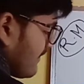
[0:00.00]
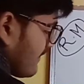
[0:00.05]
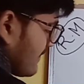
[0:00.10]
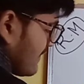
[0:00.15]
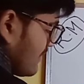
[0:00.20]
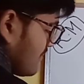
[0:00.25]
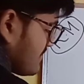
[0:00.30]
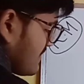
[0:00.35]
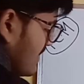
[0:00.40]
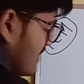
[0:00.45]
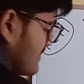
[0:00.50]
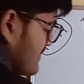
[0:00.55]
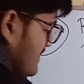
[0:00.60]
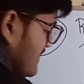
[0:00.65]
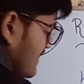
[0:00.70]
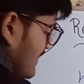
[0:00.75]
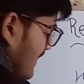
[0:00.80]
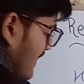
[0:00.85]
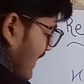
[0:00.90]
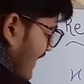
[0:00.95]
gives us
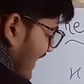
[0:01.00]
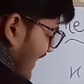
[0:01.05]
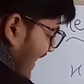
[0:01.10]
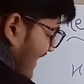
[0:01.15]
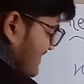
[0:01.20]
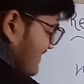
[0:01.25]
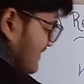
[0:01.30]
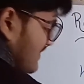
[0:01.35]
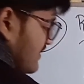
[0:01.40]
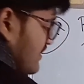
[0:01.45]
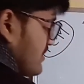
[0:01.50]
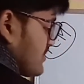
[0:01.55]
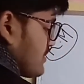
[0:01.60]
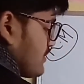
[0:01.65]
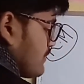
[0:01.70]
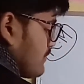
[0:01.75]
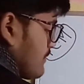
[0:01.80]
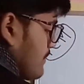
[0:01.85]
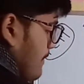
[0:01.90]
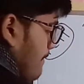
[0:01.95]

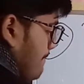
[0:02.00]
acceleration.